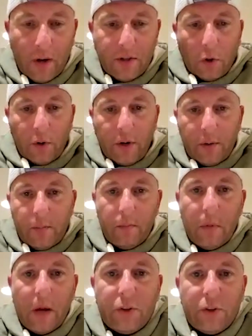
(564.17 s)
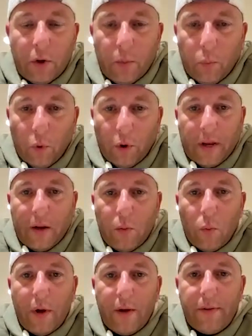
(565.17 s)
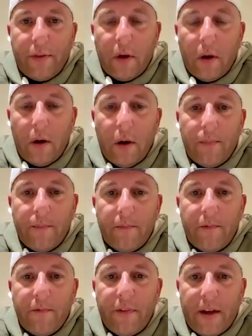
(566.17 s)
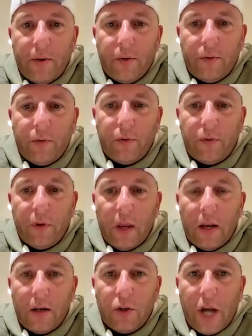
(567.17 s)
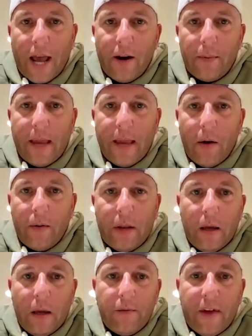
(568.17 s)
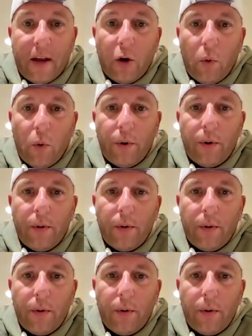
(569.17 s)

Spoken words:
I started working with veterans in Chatham County Vet Court.